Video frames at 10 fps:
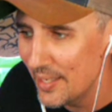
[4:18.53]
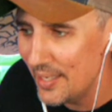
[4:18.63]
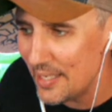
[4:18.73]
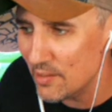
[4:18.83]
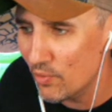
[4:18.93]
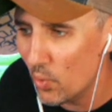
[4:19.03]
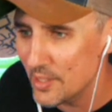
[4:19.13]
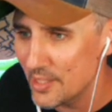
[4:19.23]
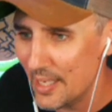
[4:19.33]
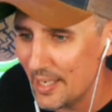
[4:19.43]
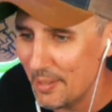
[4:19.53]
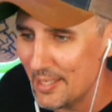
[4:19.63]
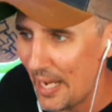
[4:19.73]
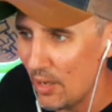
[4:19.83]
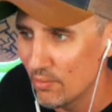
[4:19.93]
Yes, of course it's going to get
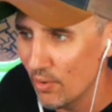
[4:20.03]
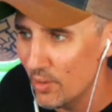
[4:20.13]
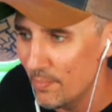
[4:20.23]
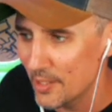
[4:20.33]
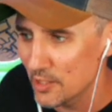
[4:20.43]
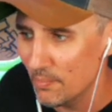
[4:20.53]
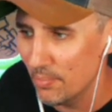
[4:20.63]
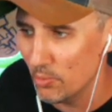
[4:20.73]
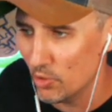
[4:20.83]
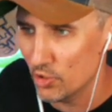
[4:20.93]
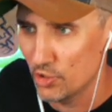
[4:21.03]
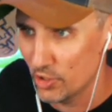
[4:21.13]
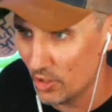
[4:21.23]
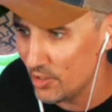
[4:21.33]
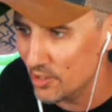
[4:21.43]
downvoted because some people are
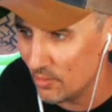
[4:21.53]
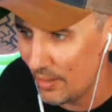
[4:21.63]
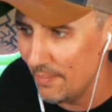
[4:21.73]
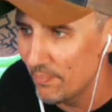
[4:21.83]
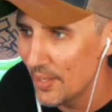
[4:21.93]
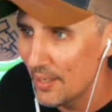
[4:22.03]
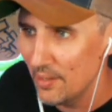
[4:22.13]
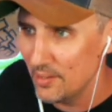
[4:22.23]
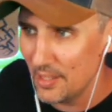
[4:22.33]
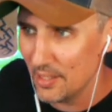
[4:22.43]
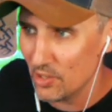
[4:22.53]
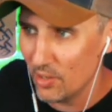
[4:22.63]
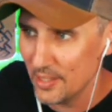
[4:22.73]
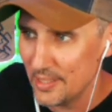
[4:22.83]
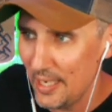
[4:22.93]
jerks, right? You see this all
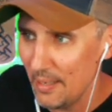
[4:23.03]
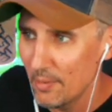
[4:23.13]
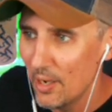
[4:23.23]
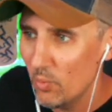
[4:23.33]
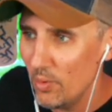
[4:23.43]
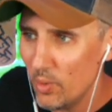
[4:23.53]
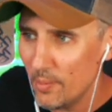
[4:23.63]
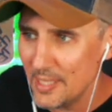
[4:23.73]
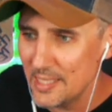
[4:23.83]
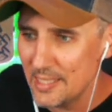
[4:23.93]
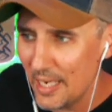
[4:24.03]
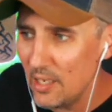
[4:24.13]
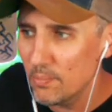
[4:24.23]
the time. Well, what about Stellar